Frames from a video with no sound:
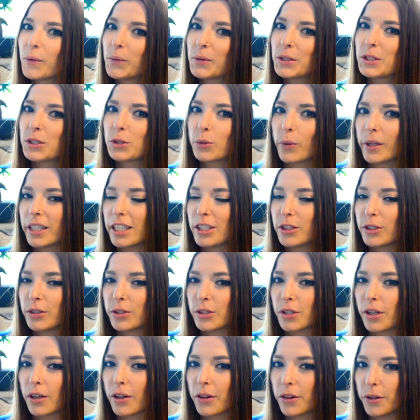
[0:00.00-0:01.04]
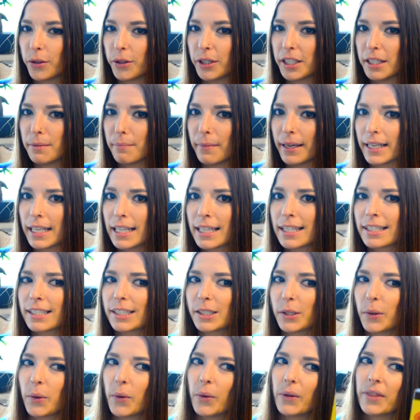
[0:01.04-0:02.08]
only 20 to 30 minutes,
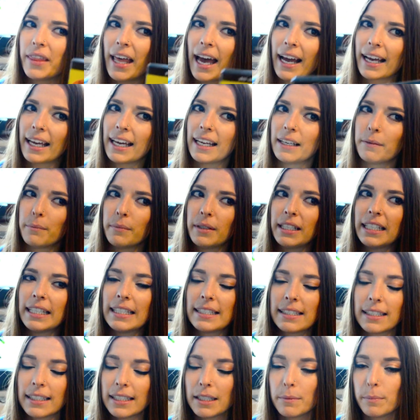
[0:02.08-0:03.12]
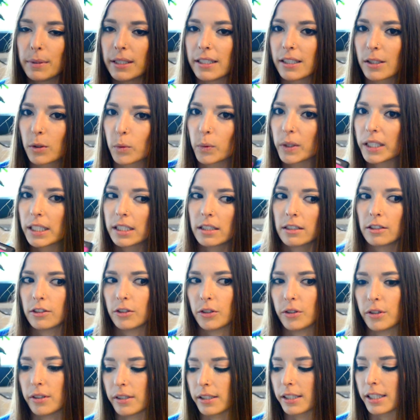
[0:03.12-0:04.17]
so that can easily be squeezed into your